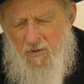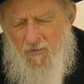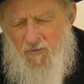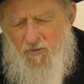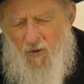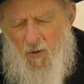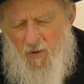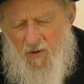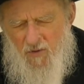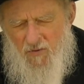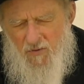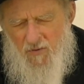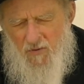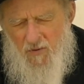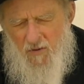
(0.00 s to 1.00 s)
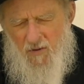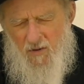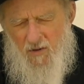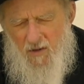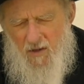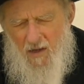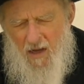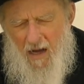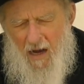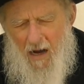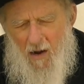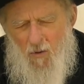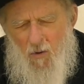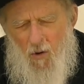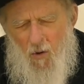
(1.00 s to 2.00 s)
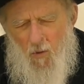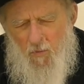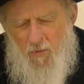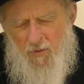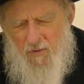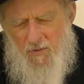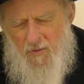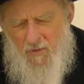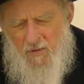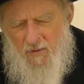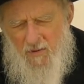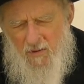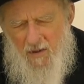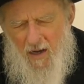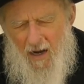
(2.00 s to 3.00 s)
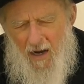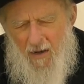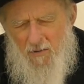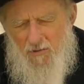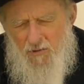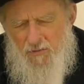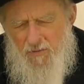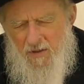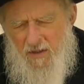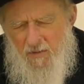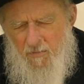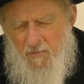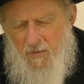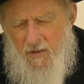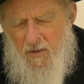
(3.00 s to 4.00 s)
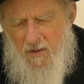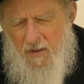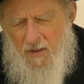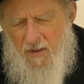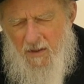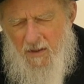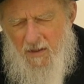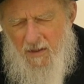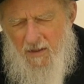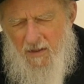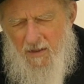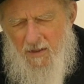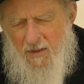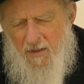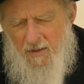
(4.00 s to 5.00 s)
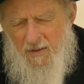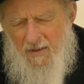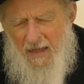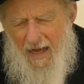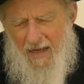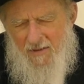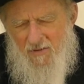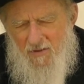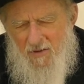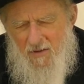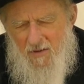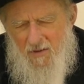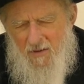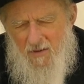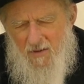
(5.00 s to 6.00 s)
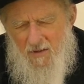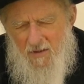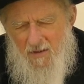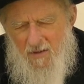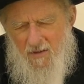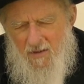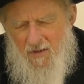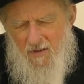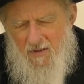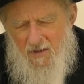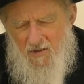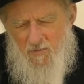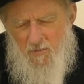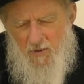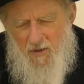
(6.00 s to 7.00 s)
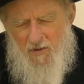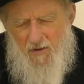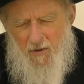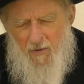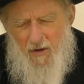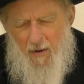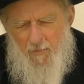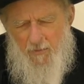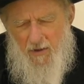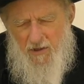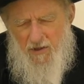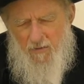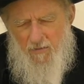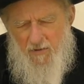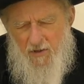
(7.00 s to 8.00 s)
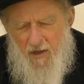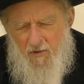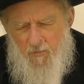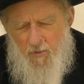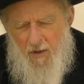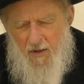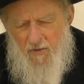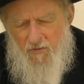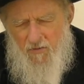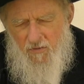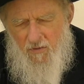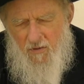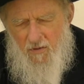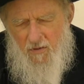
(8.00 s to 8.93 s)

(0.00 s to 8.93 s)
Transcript: focus, our hope, our dream that this military operation, if it takes place,